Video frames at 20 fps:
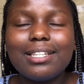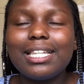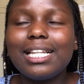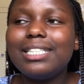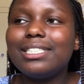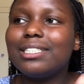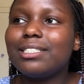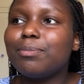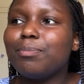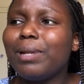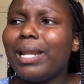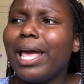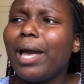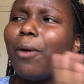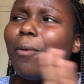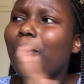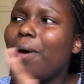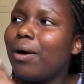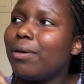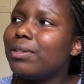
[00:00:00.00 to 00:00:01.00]
They'll just be
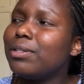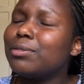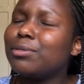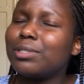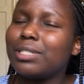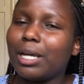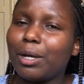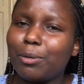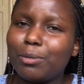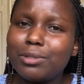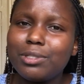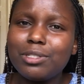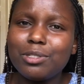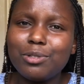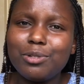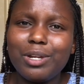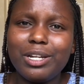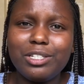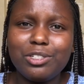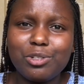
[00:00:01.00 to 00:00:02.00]
like, wow, this was a good
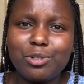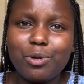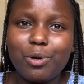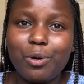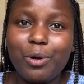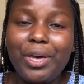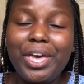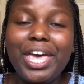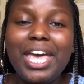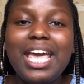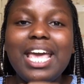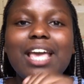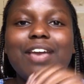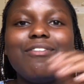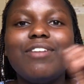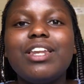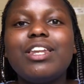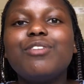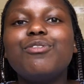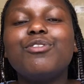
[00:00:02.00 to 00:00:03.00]
student. You know,
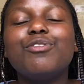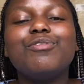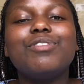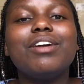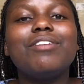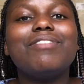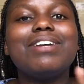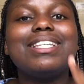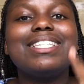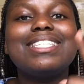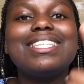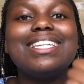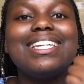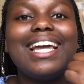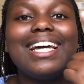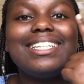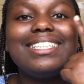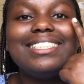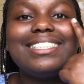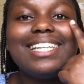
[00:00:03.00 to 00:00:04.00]
even if you've never seen
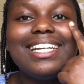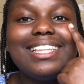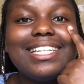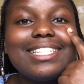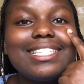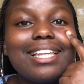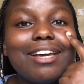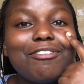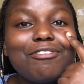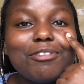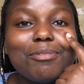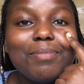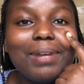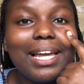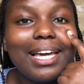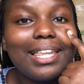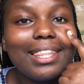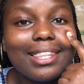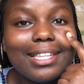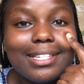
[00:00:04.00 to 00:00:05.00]
a teacher in the staff room
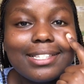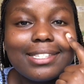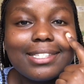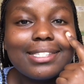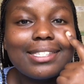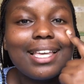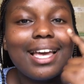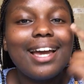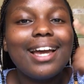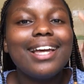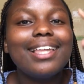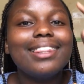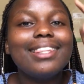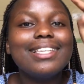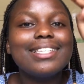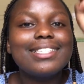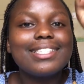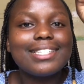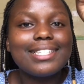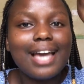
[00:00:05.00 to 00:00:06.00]
like
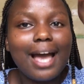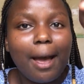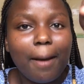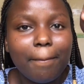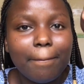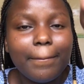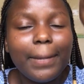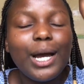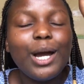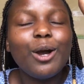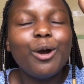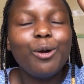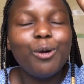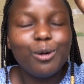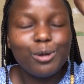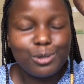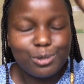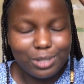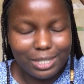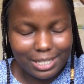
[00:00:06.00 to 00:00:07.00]
this term,
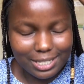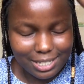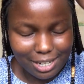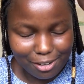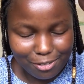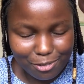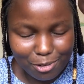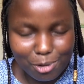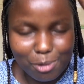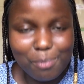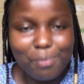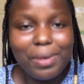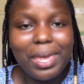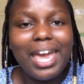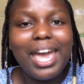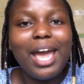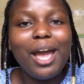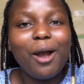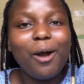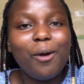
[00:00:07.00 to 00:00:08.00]
go to the staff room,
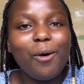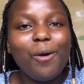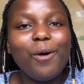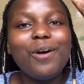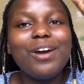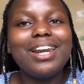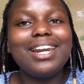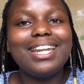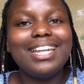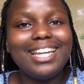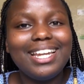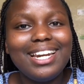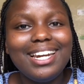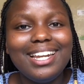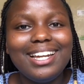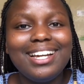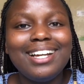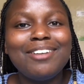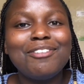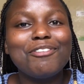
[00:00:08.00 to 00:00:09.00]
go
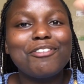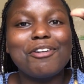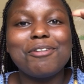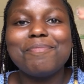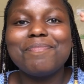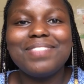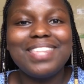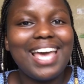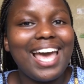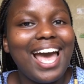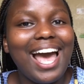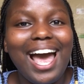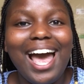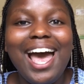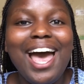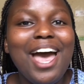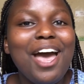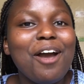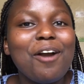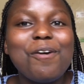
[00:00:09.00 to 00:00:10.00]
read from there,
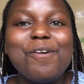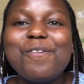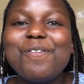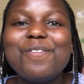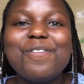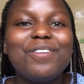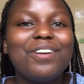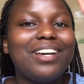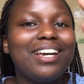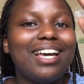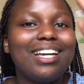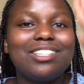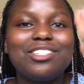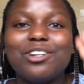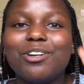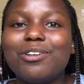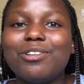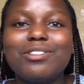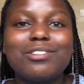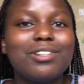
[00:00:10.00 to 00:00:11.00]
go get
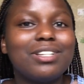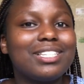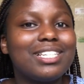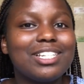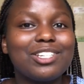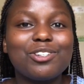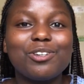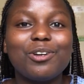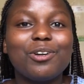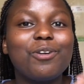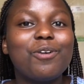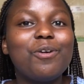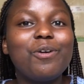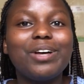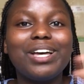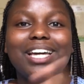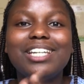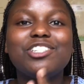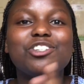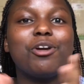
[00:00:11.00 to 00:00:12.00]
your consultation, go
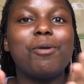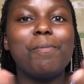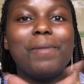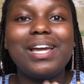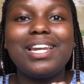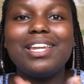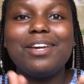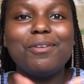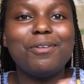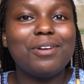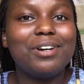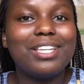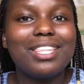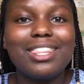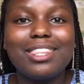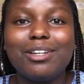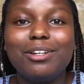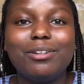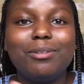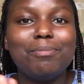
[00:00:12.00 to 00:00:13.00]
get your
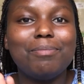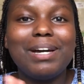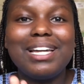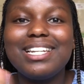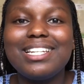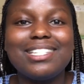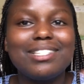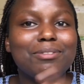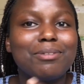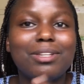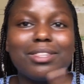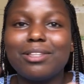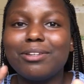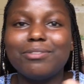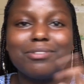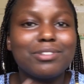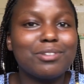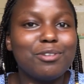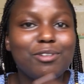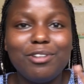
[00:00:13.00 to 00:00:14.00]
money's worth
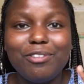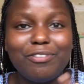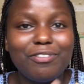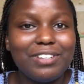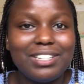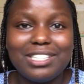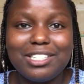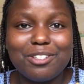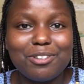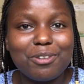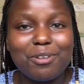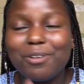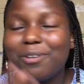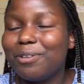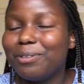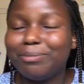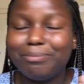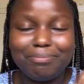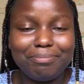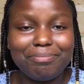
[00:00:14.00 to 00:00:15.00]
of school fees, you
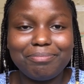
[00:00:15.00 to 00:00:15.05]
know.